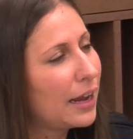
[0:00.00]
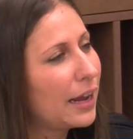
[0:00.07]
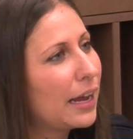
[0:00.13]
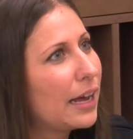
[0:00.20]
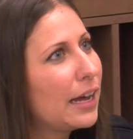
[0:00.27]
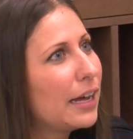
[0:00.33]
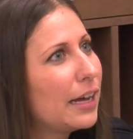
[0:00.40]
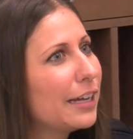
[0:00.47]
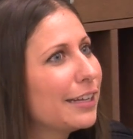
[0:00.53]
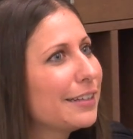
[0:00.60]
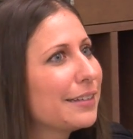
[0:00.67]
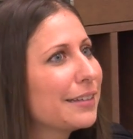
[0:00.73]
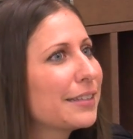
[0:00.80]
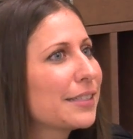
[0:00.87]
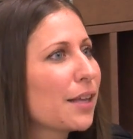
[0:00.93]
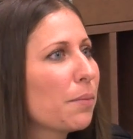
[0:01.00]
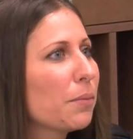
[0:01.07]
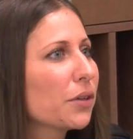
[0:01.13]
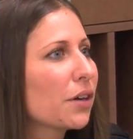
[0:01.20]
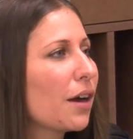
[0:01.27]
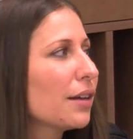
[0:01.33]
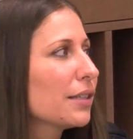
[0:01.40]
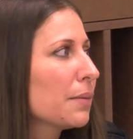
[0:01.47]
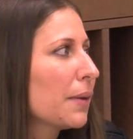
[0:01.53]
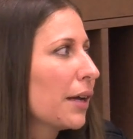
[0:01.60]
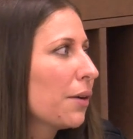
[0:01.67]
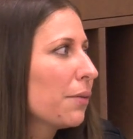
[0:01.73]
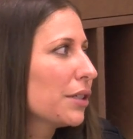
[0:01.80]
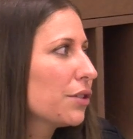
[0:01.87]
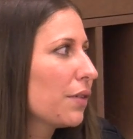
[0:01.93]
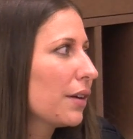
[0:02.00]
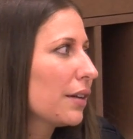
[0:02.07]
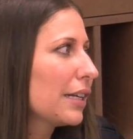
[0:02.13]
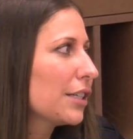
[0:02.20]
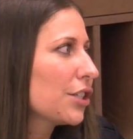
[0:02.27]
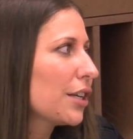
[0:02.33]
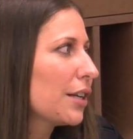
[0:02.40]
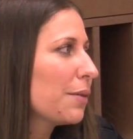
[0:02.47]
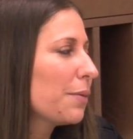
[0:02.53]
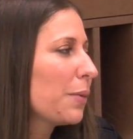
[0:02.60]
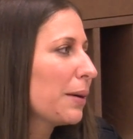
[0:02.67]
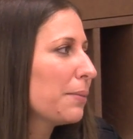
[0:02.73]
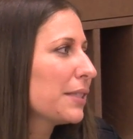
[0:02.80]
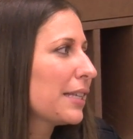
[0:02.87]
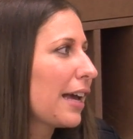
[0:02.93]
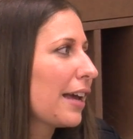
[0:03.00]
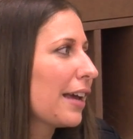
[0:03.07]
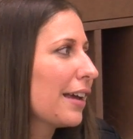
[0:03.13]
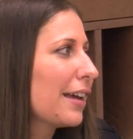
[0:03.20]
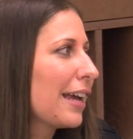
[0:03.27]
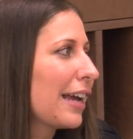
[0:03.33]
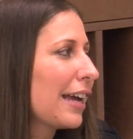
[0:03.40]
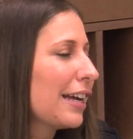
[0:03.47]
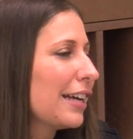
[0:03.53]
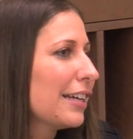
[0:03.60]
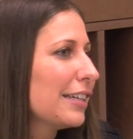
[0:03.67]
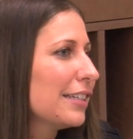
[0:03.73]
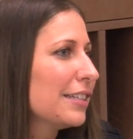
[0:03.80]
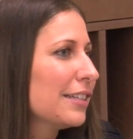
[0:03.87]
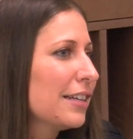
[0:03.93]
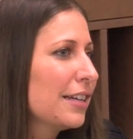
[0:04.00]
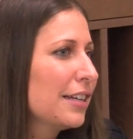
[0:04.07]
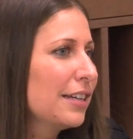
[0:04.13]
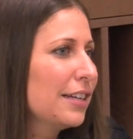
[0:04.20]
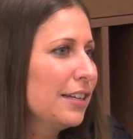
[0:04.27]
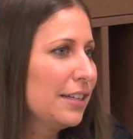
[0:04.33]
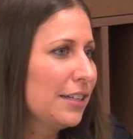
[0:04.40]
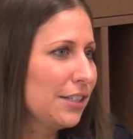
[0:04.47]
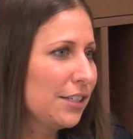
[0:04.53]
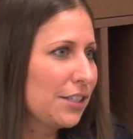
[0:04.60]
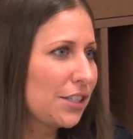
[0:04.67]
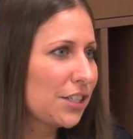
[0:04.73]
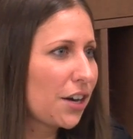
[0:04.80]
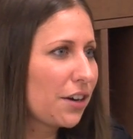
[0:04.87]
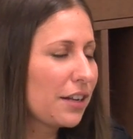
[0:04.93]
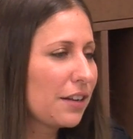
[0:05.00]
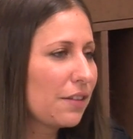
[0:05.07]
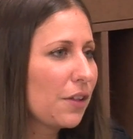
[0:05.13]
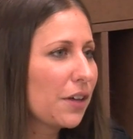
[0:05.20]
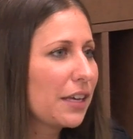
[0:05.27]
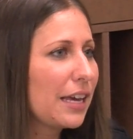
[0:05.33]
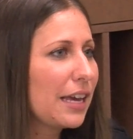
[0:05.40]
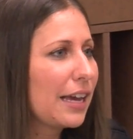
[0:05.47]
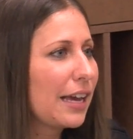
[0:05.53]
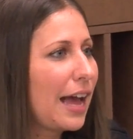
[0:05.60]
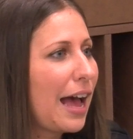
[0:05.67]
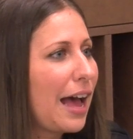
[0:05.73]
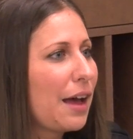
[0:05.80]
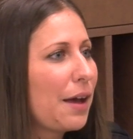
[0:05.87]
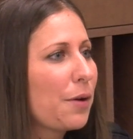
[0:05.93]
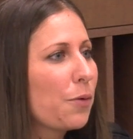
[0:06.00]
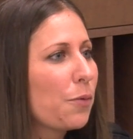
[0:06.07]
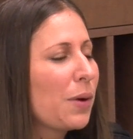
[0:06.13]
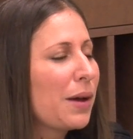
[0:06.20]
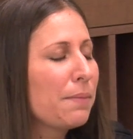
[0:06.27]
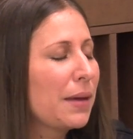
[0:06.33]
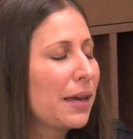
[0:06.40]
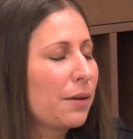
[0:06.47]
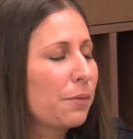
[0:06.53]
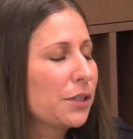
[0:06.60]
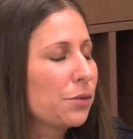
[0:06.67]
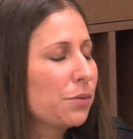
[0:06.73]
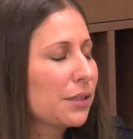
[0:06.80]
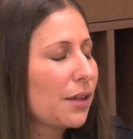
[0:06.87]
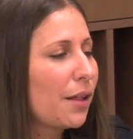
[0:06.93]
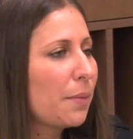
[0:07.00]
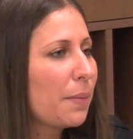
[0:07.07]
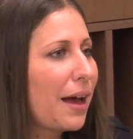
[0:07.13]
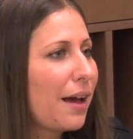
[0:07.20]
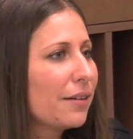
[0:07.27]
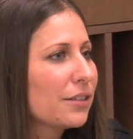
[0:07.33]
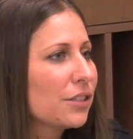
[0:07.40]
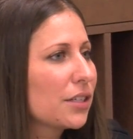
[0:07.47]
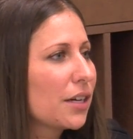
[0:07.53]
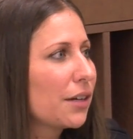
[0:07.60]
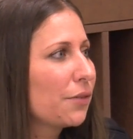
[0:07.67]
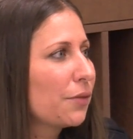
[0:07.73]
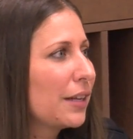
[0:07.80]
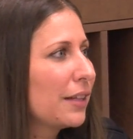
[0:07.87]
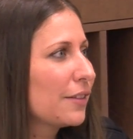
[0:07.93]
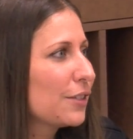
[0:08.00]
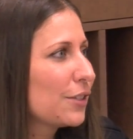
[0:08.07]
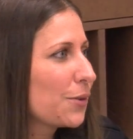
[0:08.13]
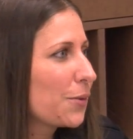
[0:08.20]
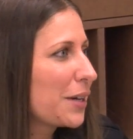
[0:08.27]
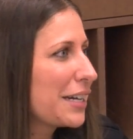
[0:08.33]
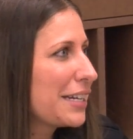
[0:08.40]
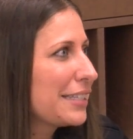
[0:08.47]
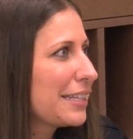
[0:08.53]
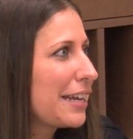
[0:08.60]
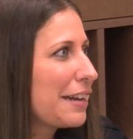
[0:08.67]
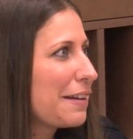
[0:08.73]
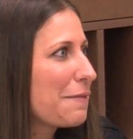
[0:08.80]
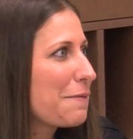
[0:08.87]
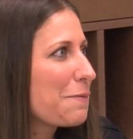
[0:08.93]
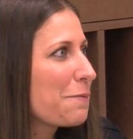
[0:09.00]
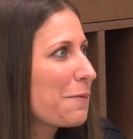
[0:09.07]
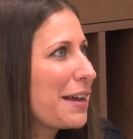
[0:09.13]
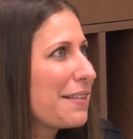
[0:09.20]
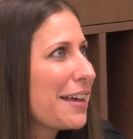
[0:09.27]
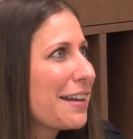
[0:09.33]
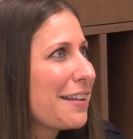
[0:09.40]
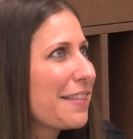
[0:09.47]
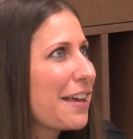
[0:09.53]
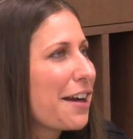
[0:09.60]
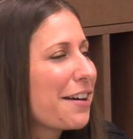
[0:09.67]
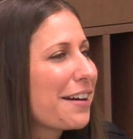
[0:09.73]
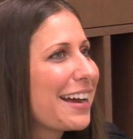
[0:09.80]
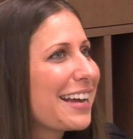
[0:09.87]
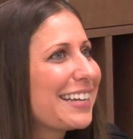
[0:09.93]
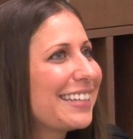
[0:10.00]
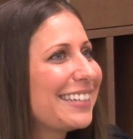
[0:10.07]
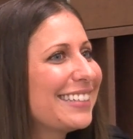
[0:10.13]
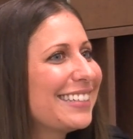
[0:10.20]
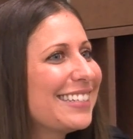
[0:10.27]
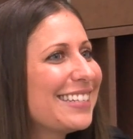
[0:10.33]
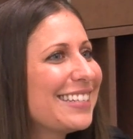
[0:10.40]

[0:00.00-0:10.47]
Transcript: and stumbled across the Make-A-Wish Foundation website and started looking at what Make-A-Wish was all about and started reading the stories. And right then and there,